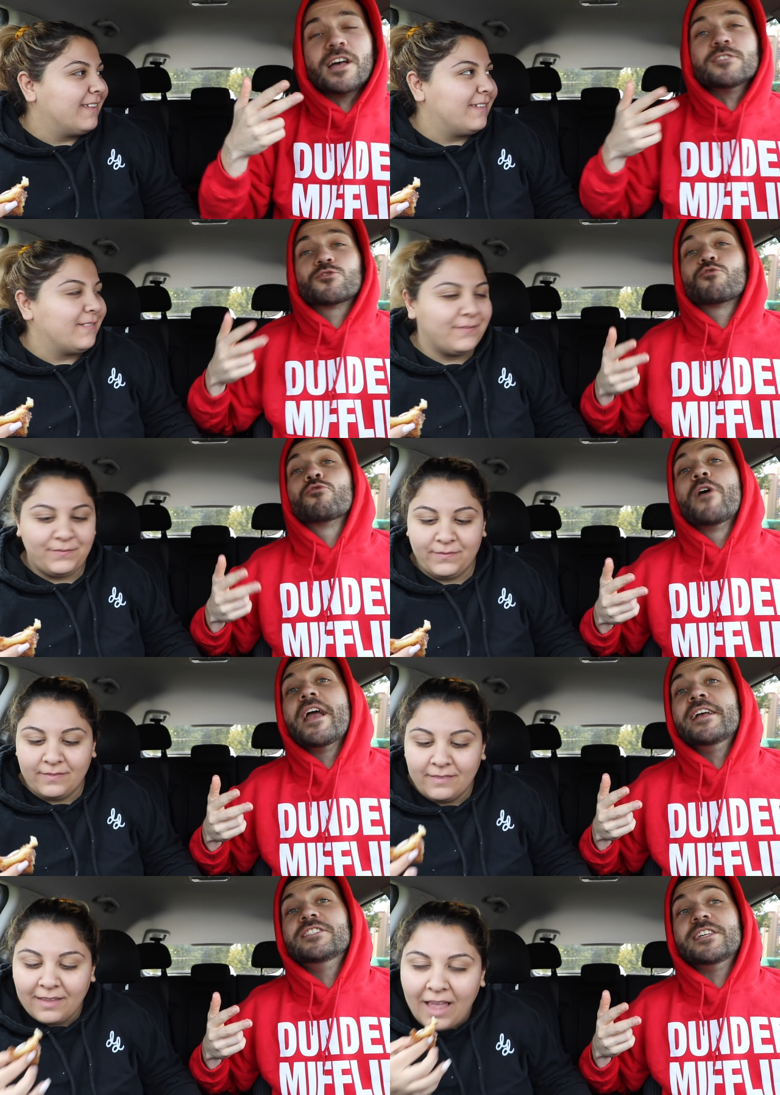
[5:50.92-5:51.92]
Speaker 1: That is
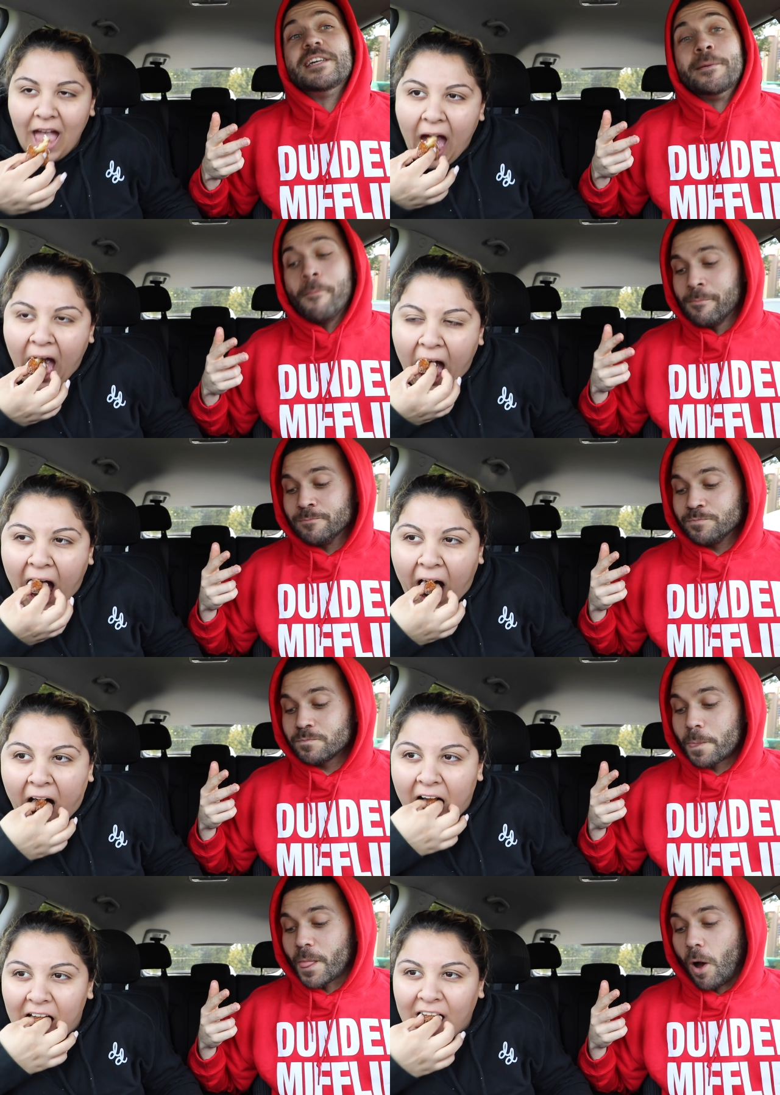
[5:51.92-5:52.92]
crazy.
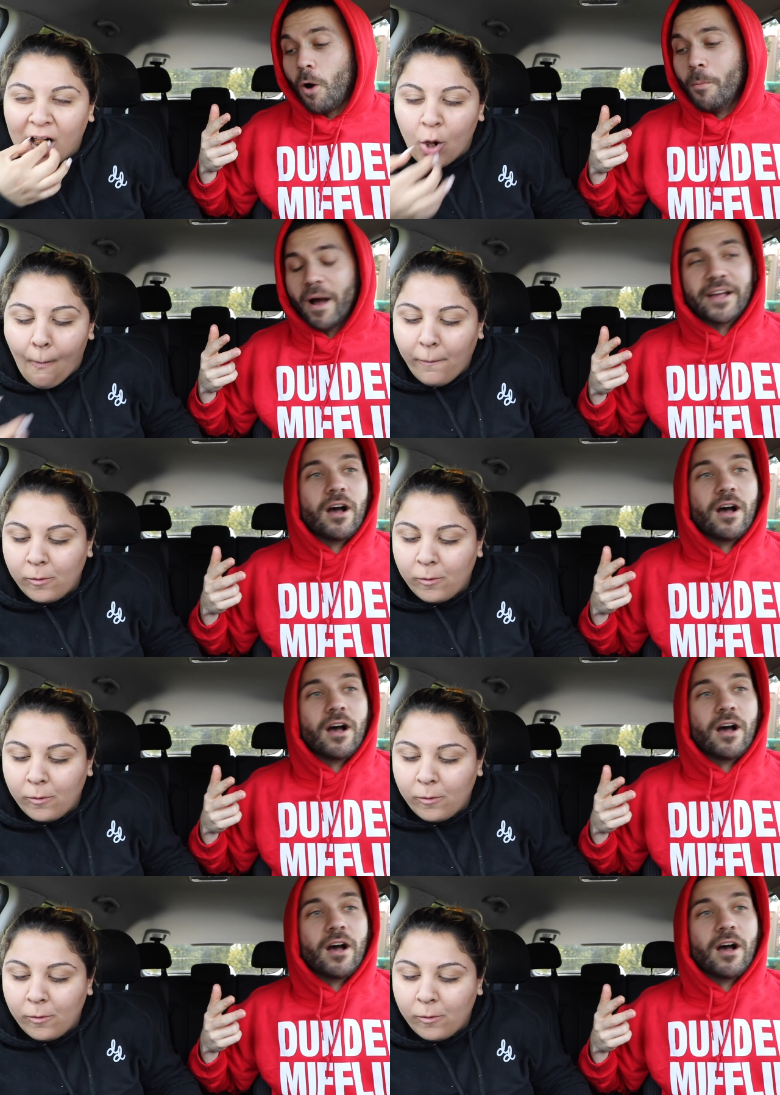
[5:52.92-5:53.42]
Oh my